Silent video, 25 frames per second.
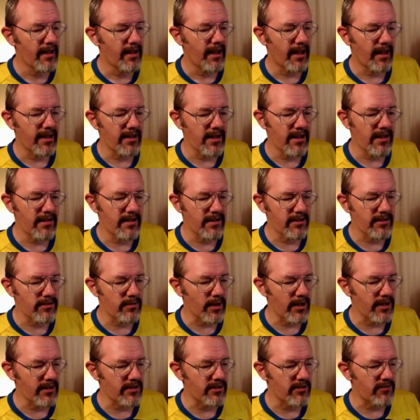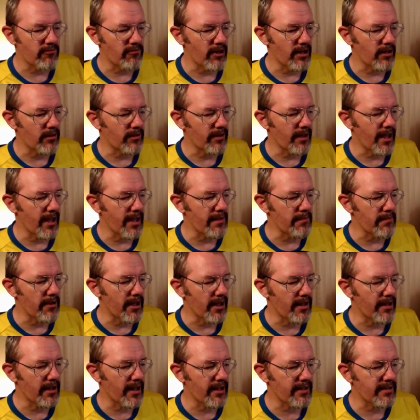as well as the real name.
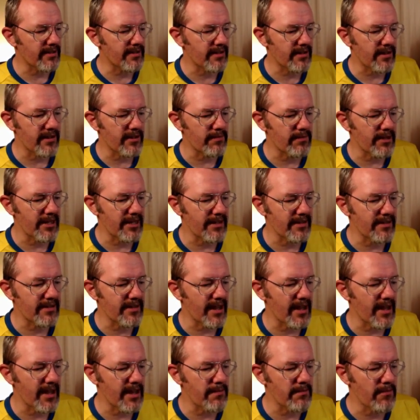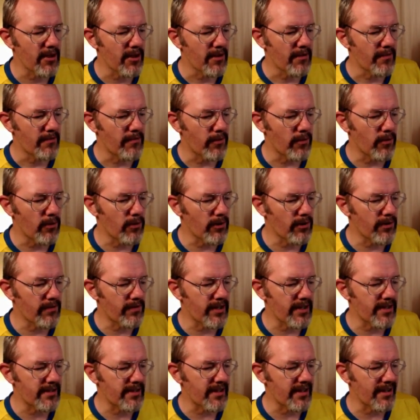And that's going to be the same for all of
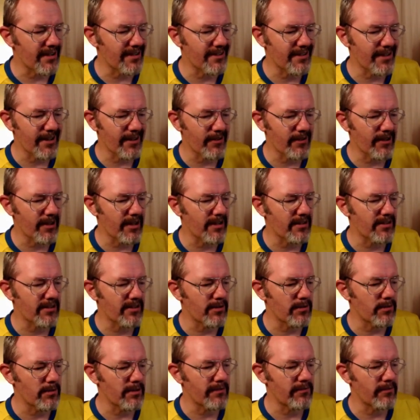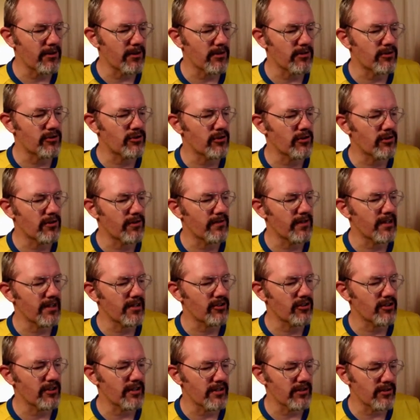these guys down here. So we've got
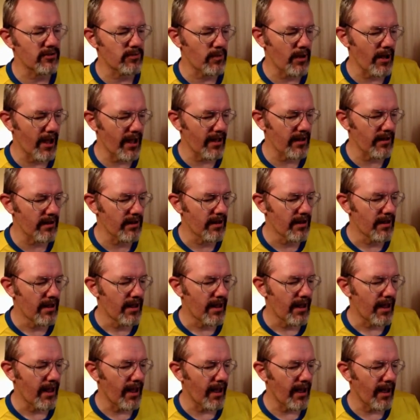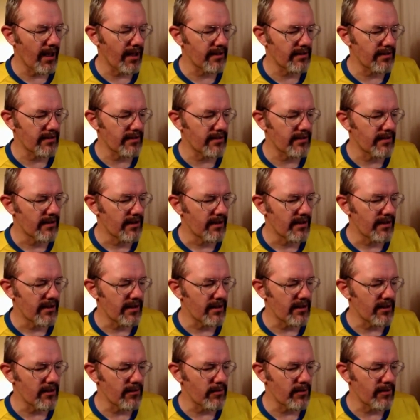Djokovic as well. And,
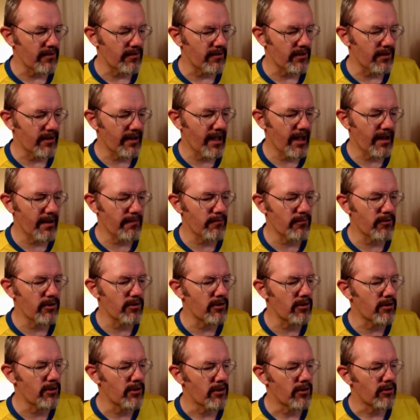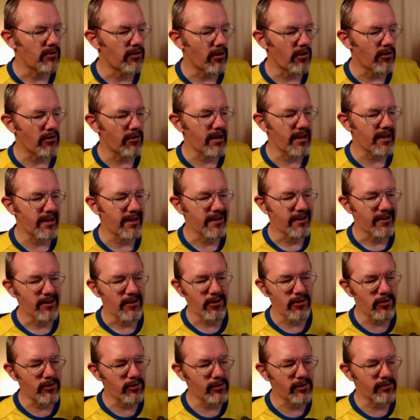you know, we've got Cameron, Norrie,
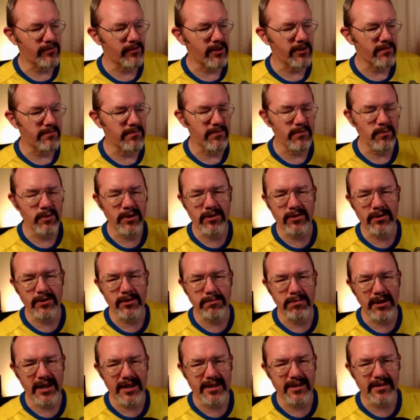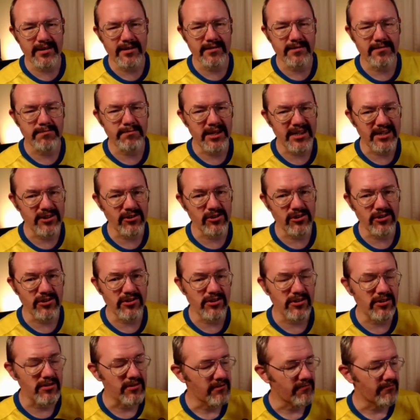all of them. We've got the player
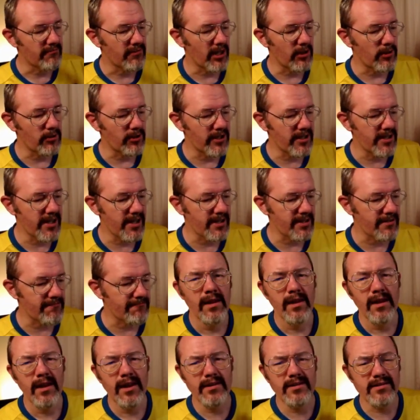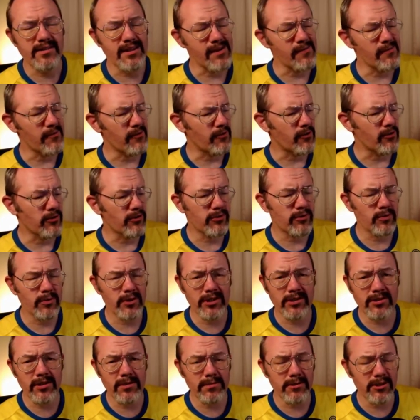pictures loaded in. And the same, of course, with
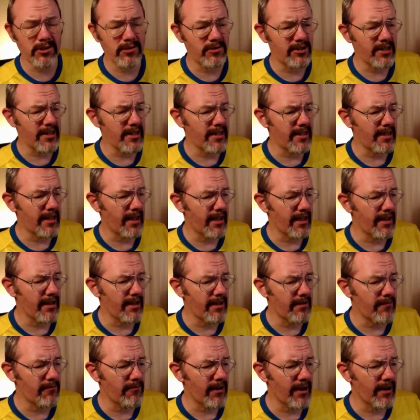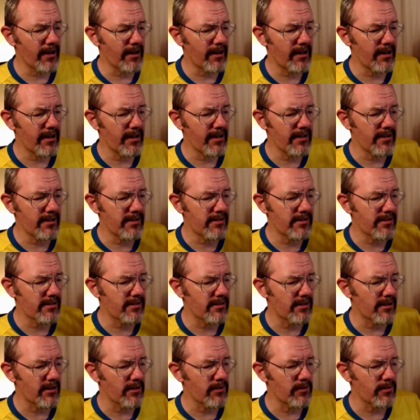the WTA rankings.
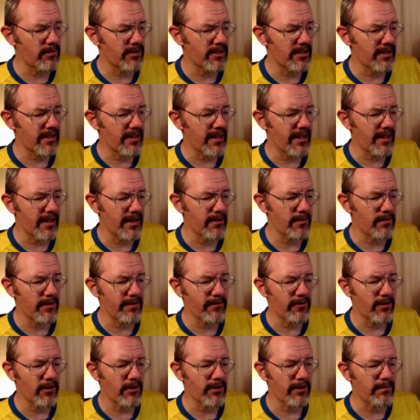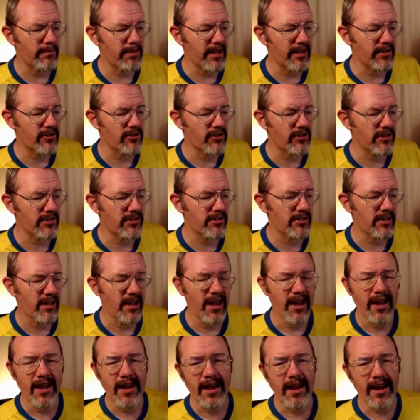So we see here we've got the pictures
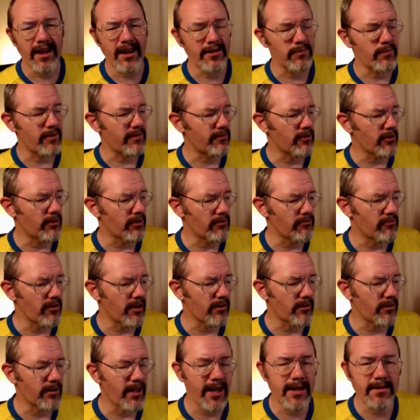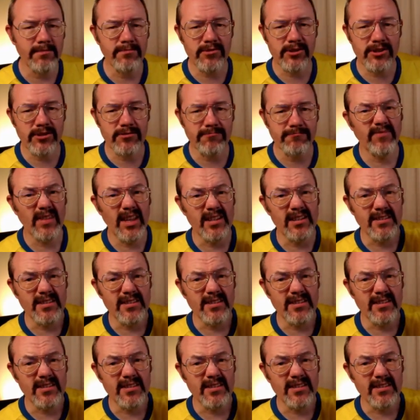and we've got the real names and